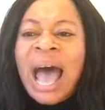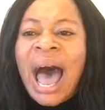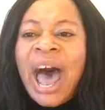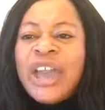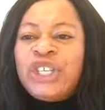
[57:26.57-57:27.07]

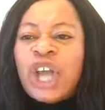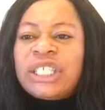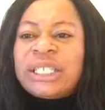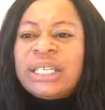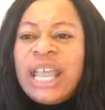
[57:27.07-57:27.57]
I
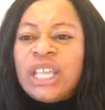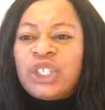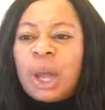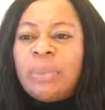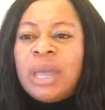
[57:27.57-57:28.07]
just need
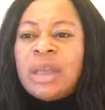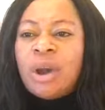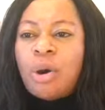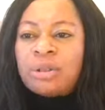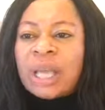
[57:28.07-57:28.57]
some
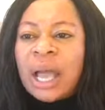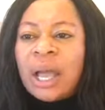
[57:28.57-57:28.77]
eagles.